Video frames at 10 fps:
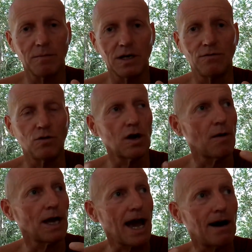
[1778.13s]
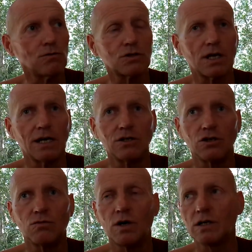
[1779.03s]
but if you're going out and
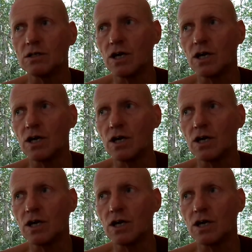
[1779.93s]
you were